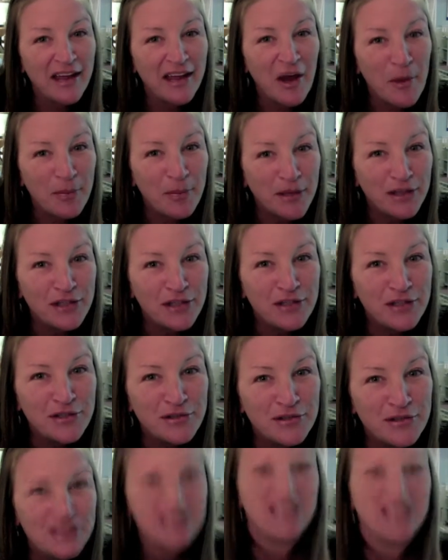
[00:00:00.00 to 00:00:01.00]
I hope that you
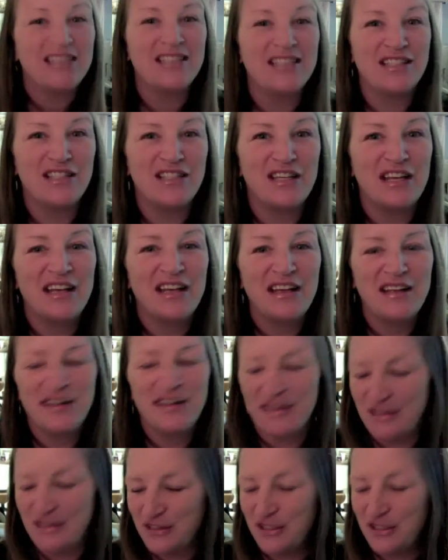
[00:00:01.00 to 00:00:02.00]
use this
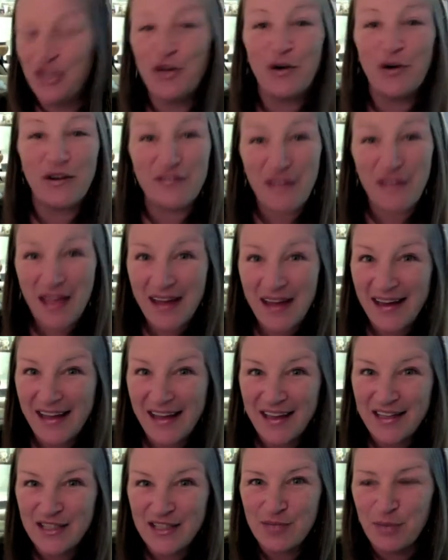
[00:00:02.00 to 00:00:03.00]
to your
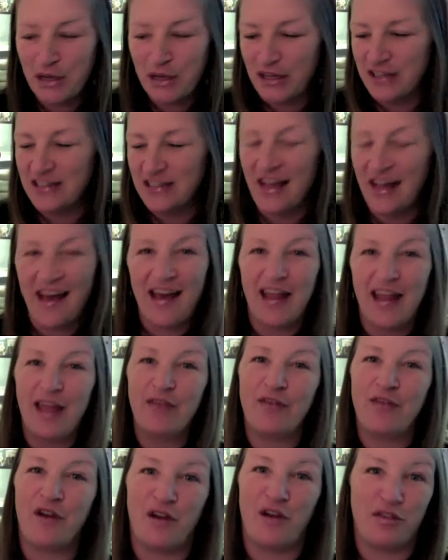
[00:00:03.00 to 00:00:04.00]
advantage, because I
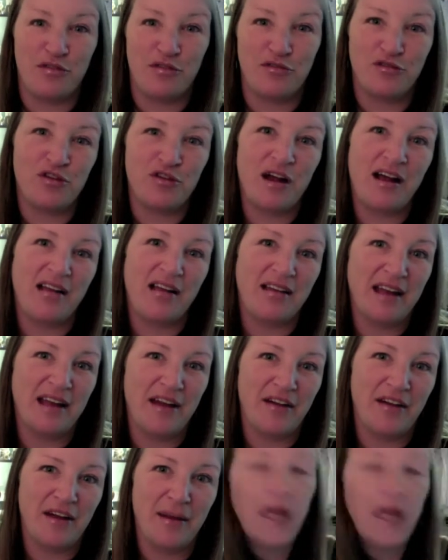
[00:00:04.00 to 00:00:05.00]
have gone through trial and
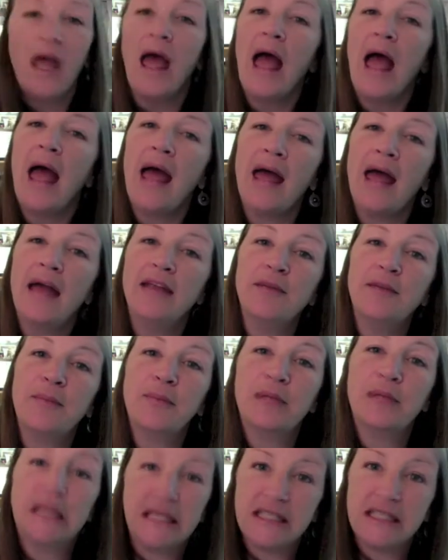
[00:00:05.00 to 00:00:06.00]
error. And
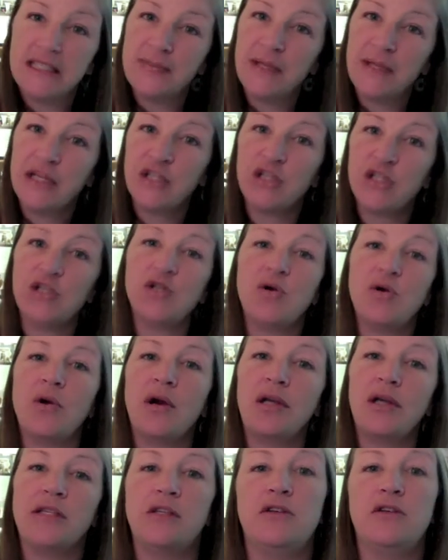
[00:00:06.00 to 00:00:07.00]
please make
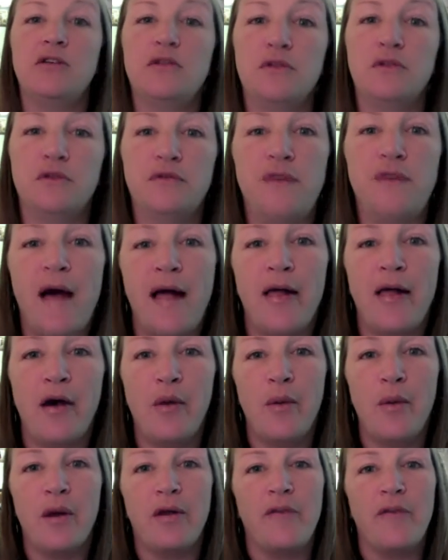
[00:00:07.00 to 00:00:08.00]
sure to
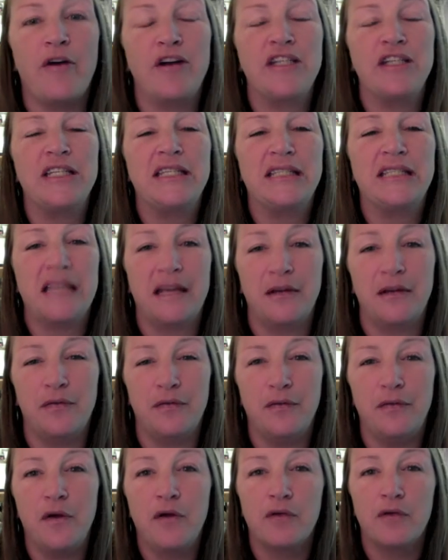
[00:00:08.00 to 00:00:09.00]
follow one of our
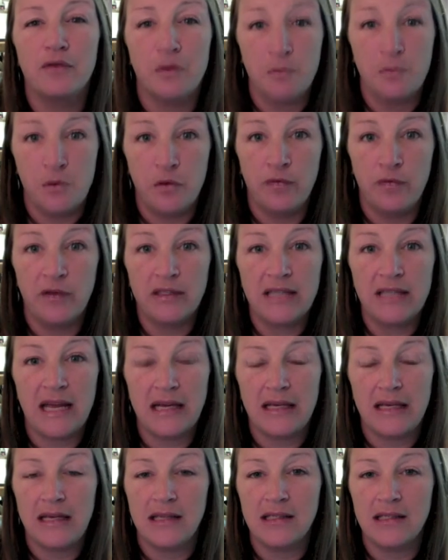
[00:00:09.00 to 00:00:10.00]
safe removal
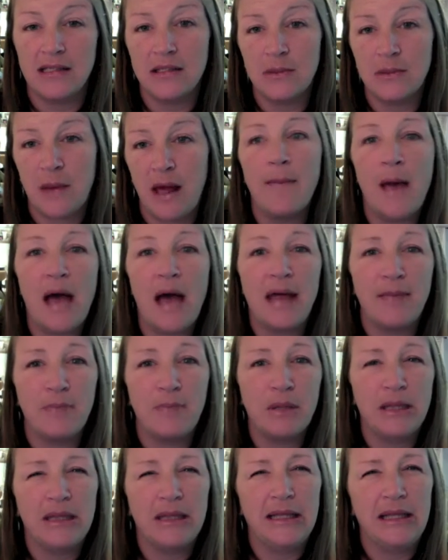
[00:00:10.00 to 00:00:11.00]
techniques as well. I
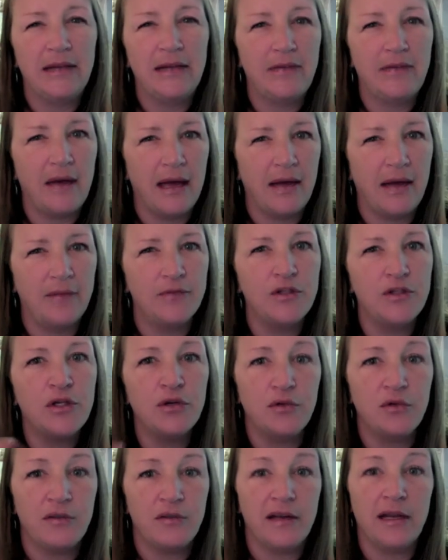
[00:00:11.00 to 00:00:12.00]
believe I have
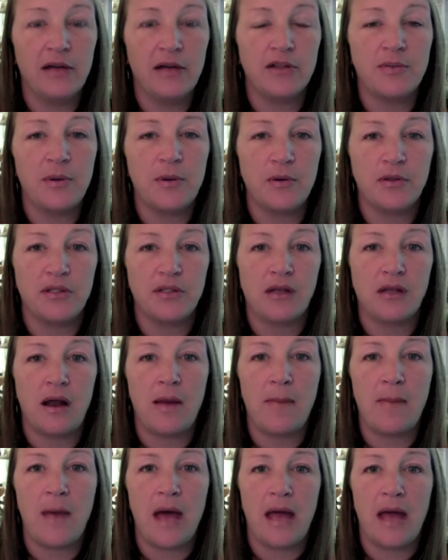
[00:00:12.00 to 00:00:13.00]
2 videos posted
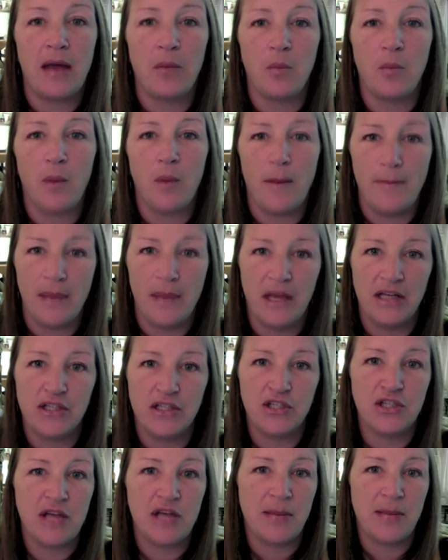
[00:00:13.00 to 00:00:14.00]
on my
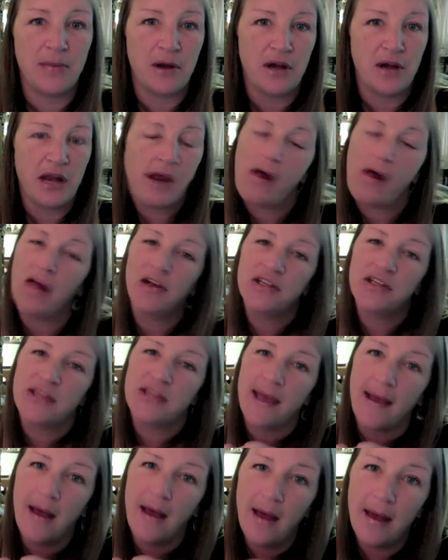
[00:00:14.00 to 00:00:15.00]
webpage,
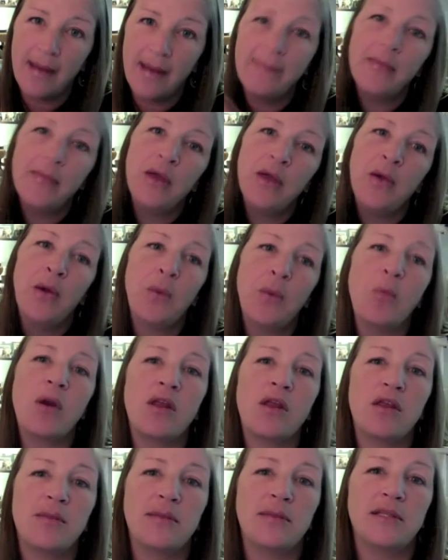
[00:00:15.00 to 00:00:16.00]
jamberrynailart.com. One
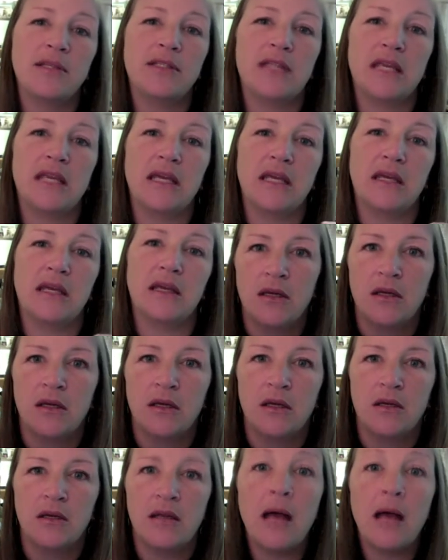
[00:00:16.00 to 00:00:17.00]
of them is the
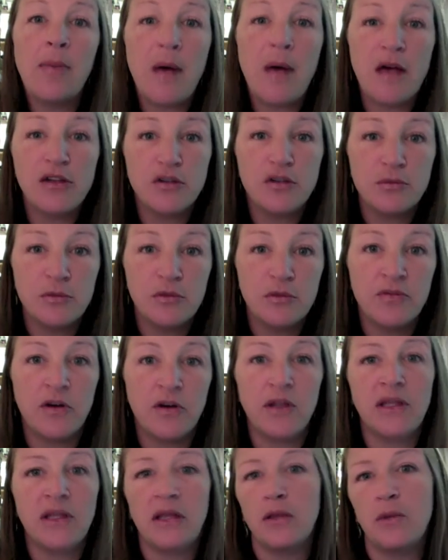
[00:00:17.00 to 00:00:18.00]
nail polish remover,
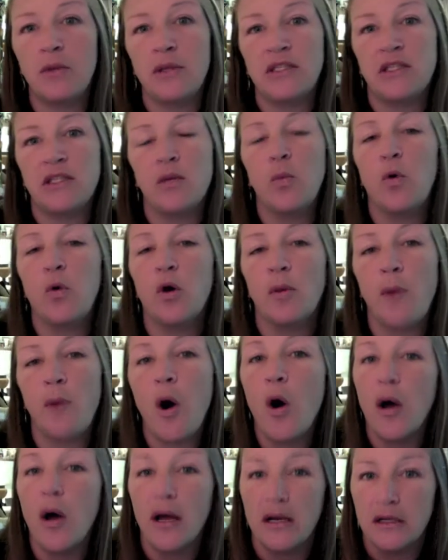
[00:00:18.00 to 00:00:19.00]
and the other one's the warm
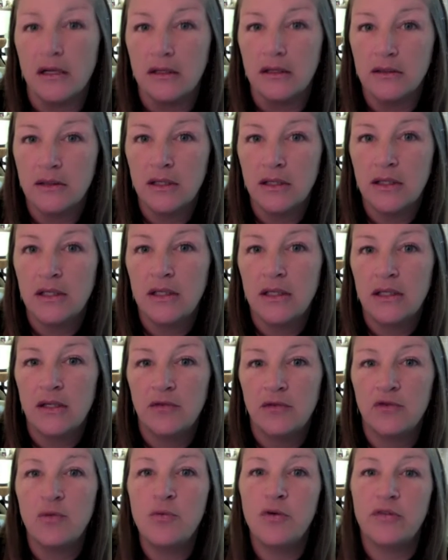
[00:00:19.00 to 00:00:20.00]
oil
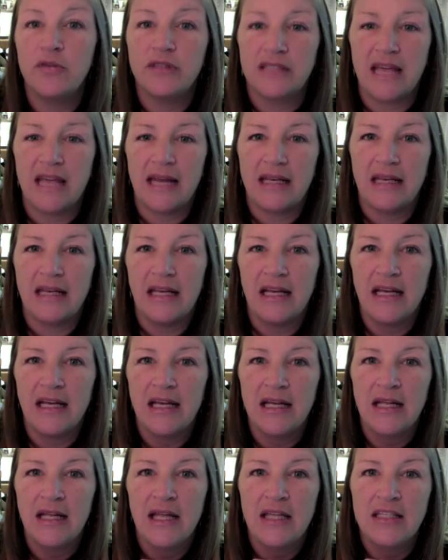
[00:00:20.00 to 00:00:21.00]
removal technique.